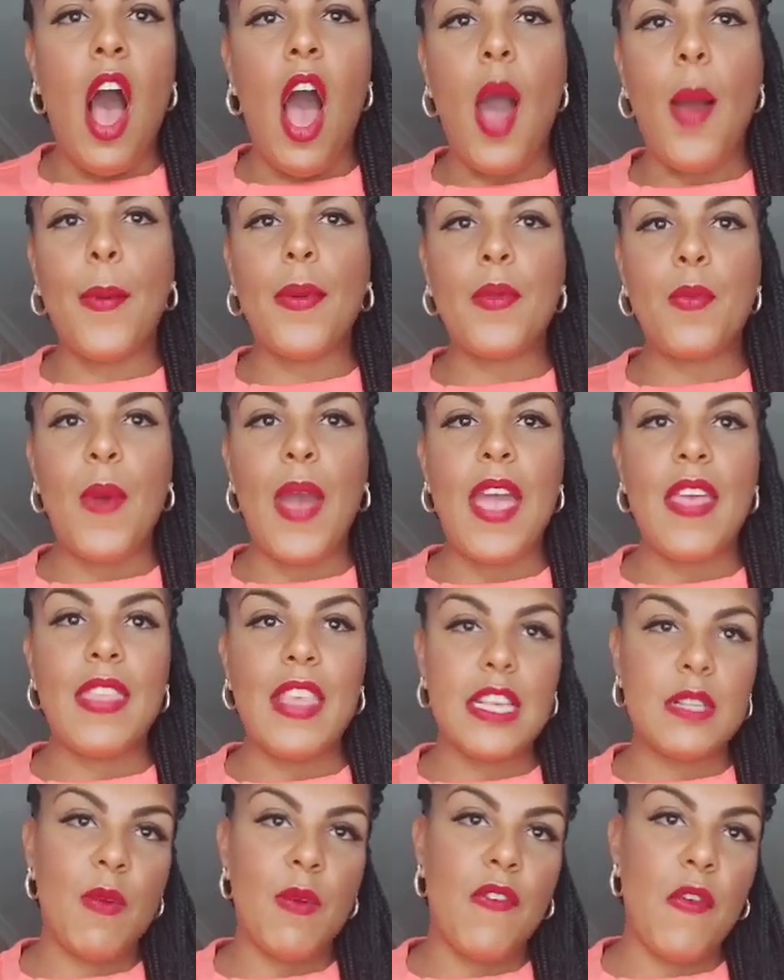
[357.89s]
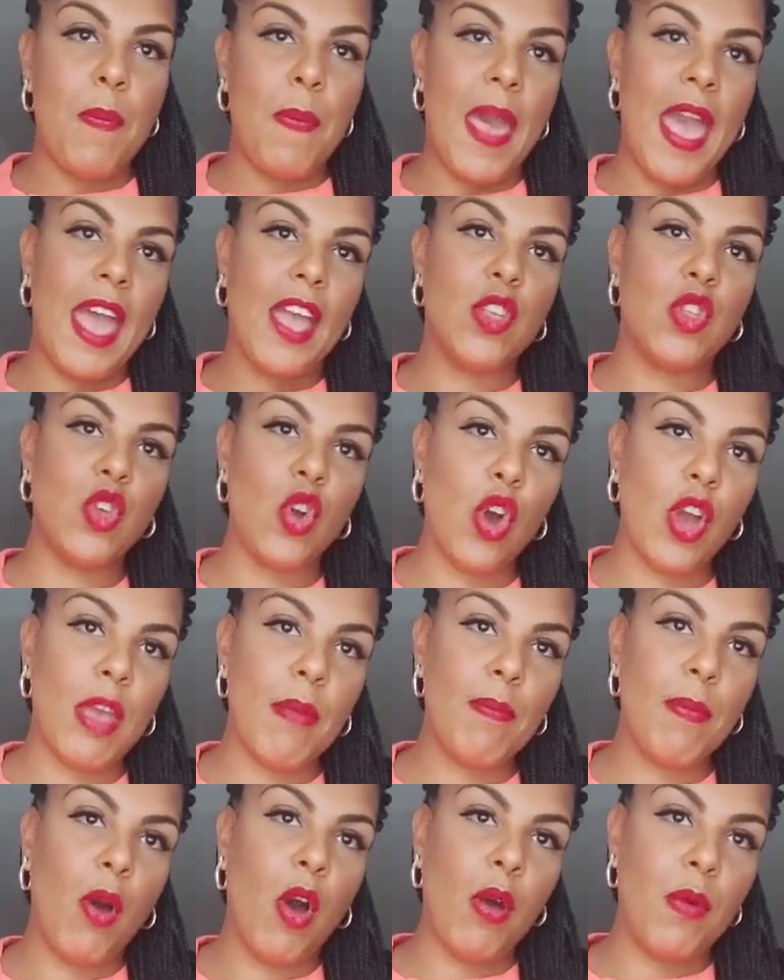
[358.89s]
I would wear this with a pair of
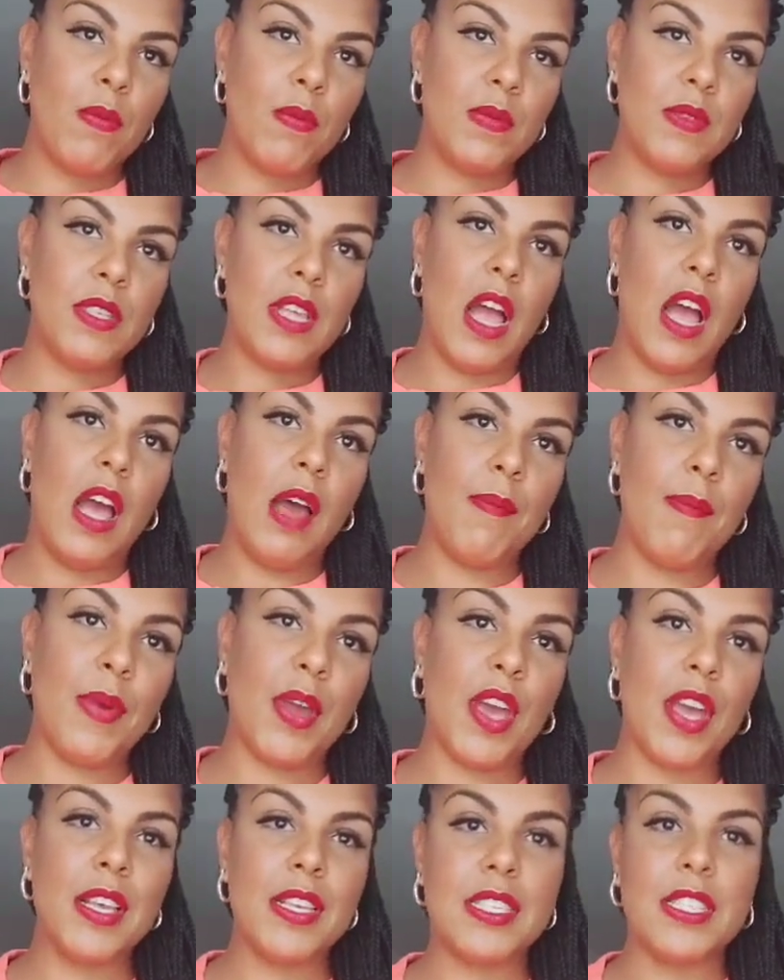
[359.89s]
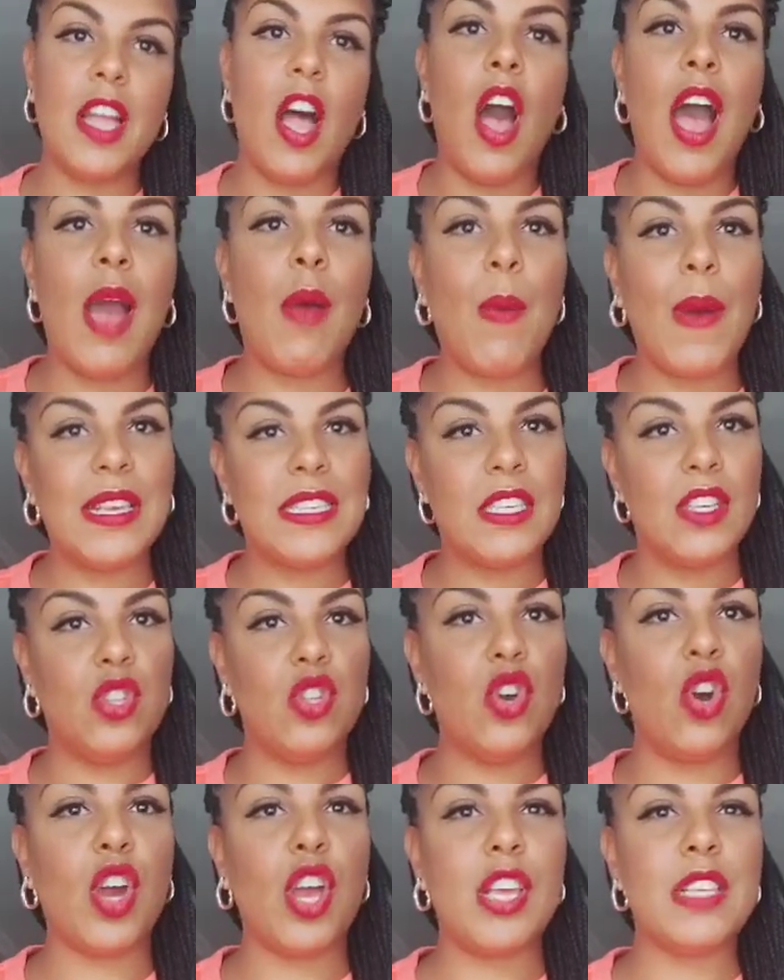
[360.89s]
jogging bottoms, because the
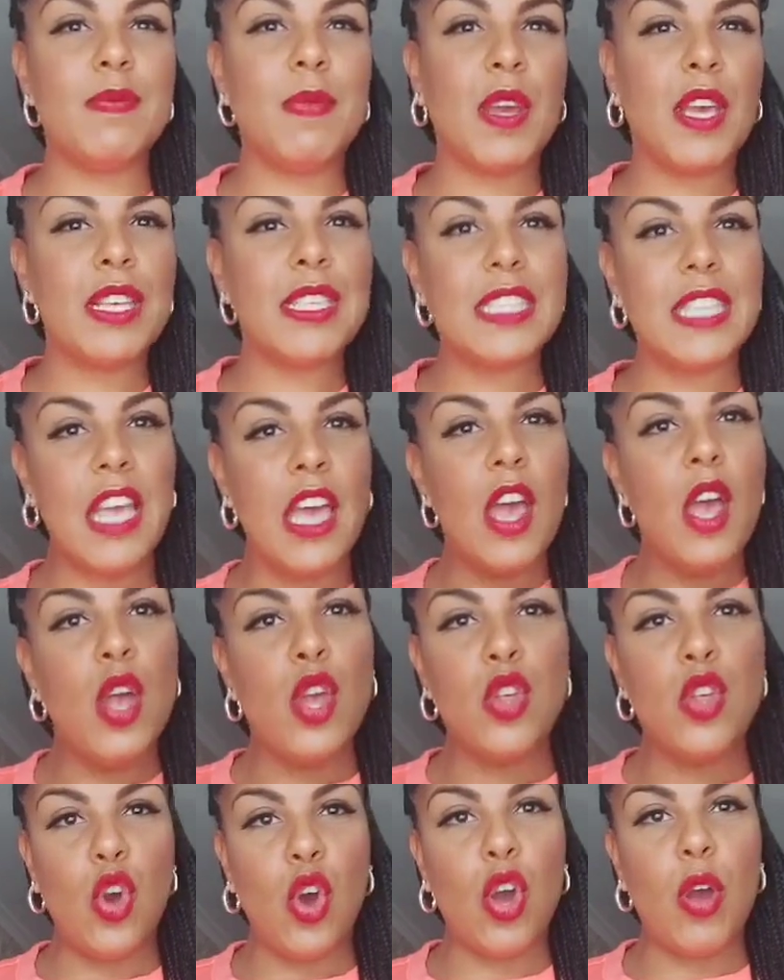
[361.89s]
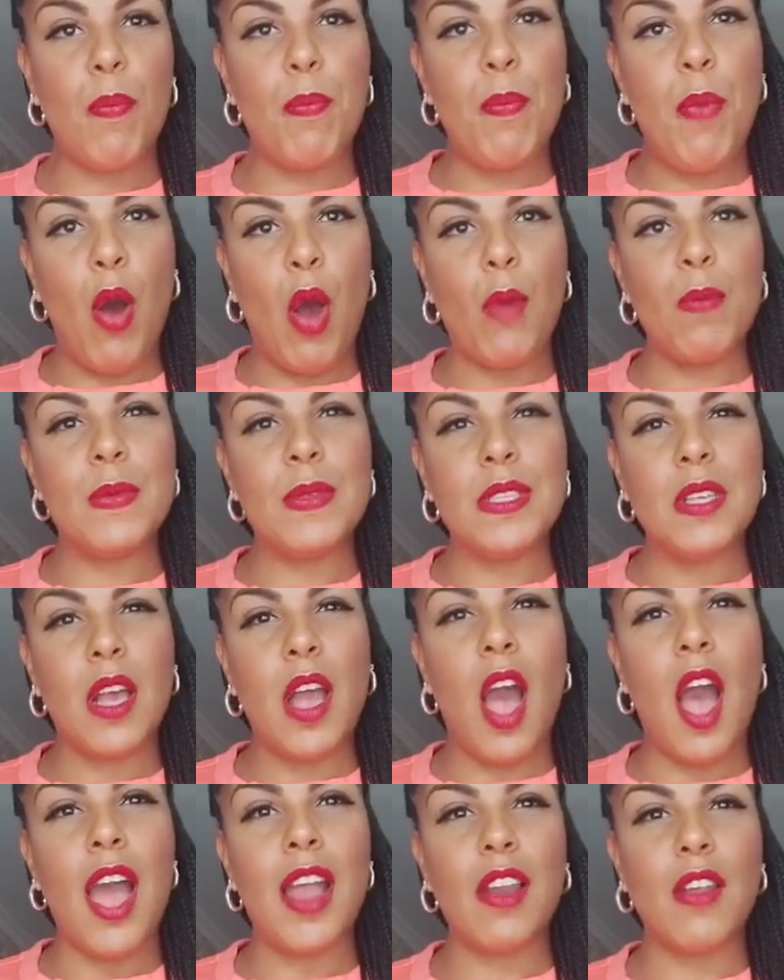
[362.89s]
high-waisted joggers, because jogger bottoms
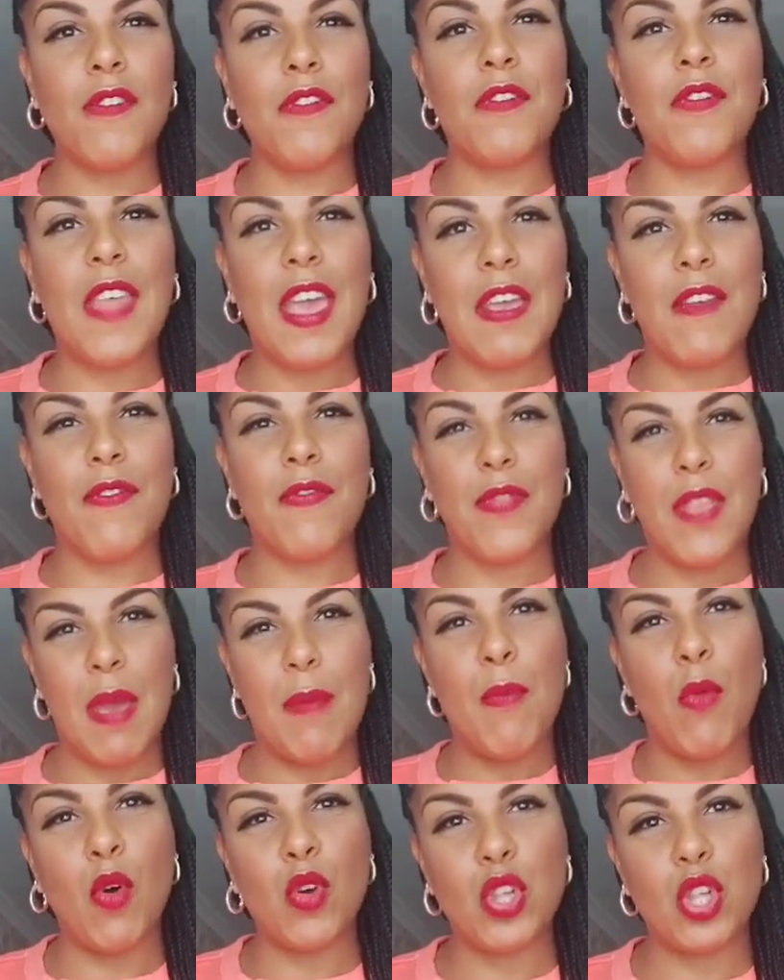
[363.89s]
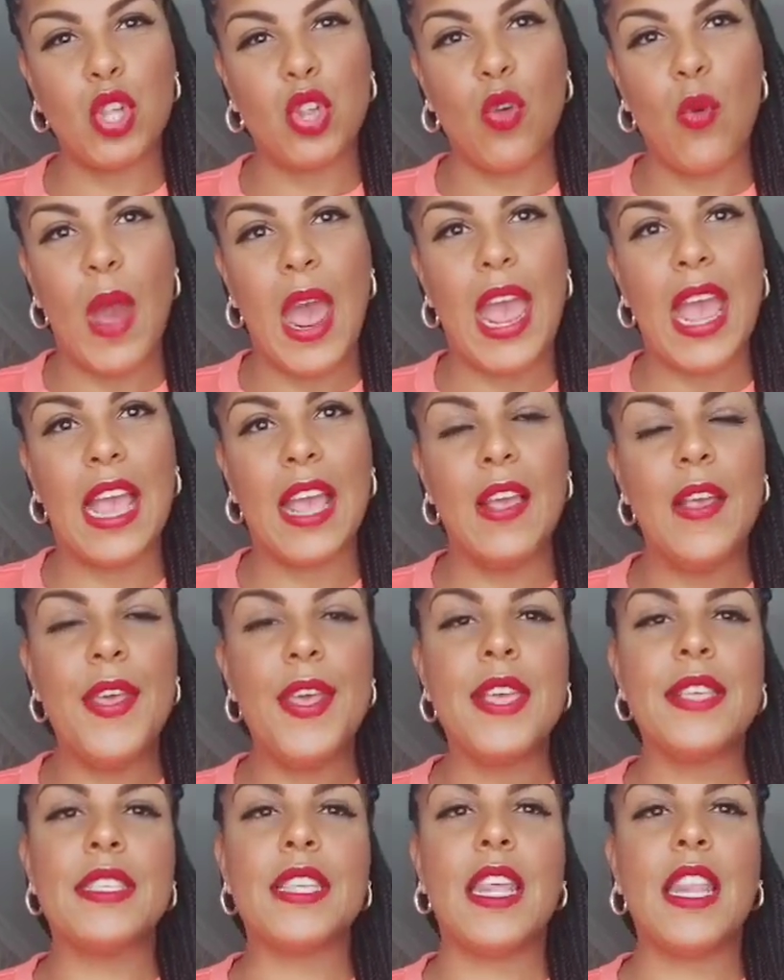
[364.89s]
are kind of, they're more straight,
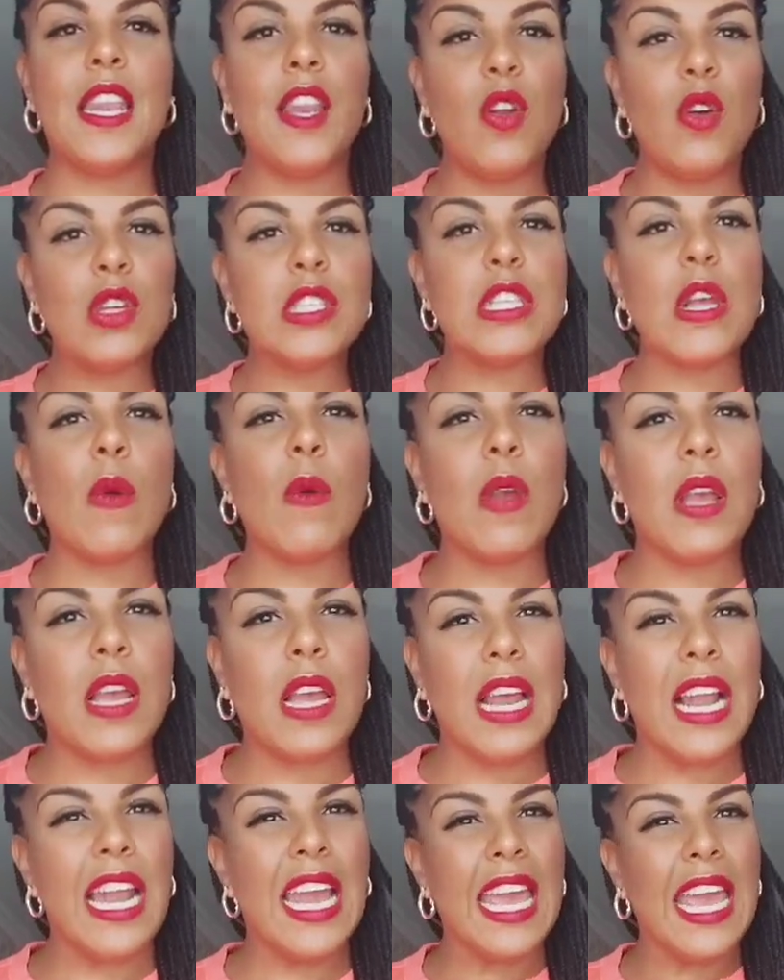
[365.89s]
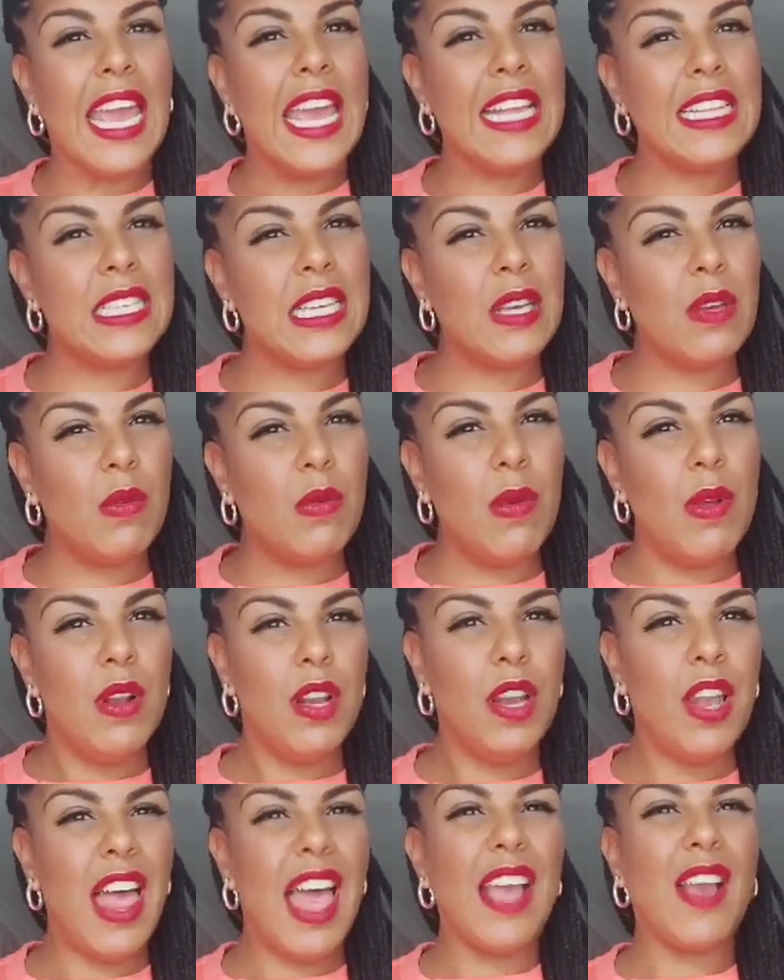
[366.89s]
so they're not so clingy to
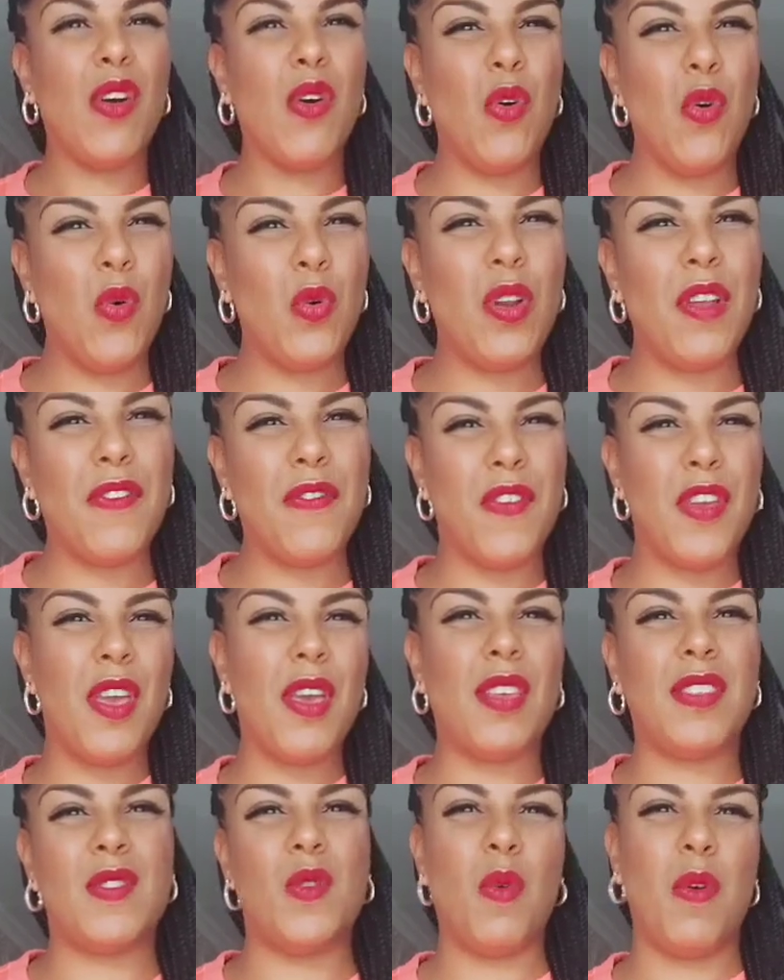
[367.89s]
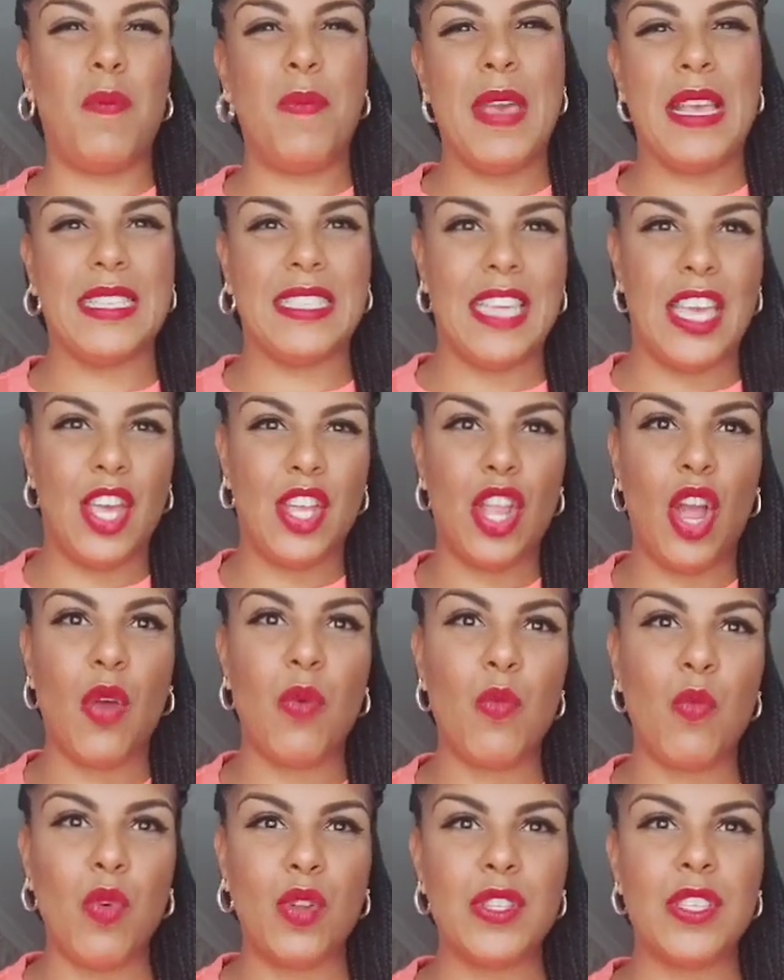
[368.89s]
like all of your sort of bits that you
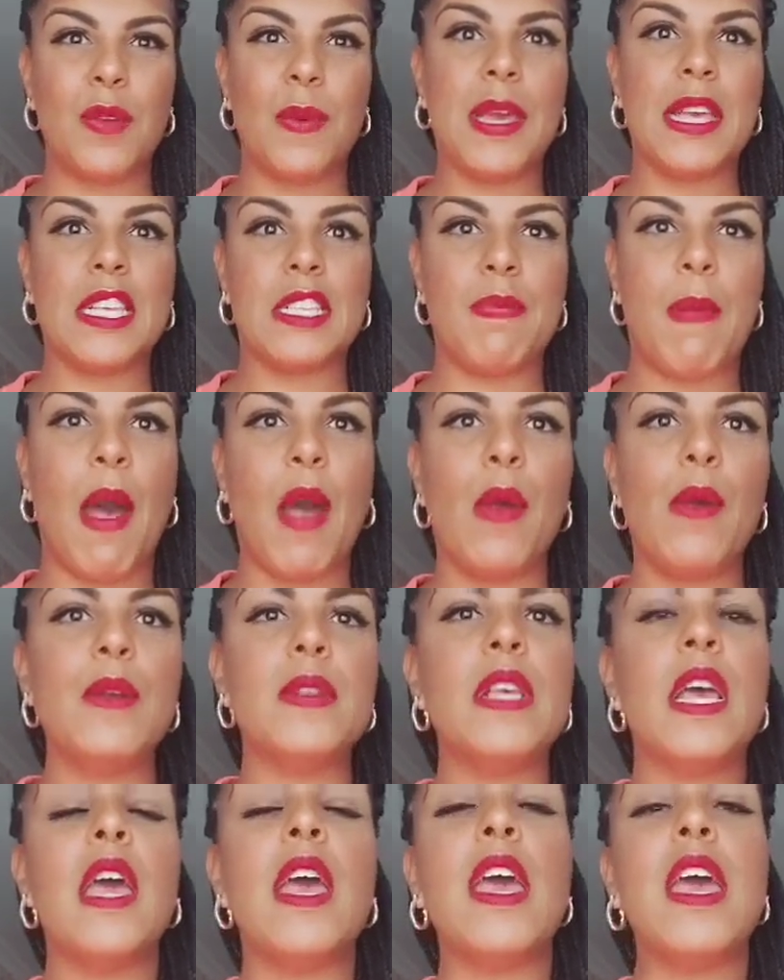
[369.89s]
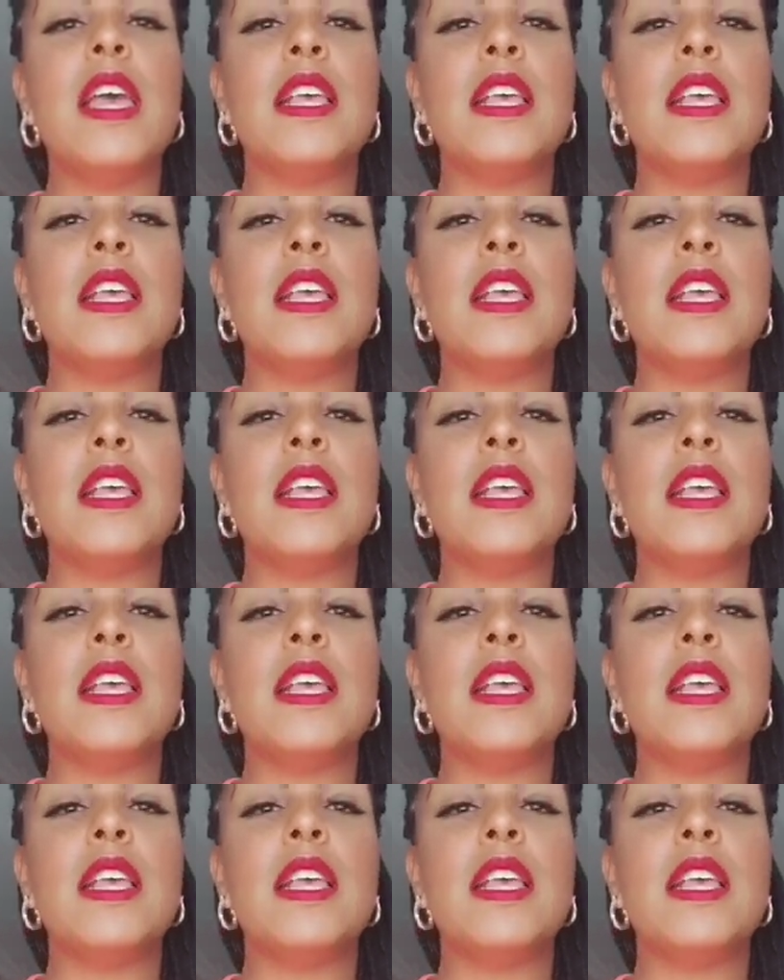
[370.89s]
don't want to expose.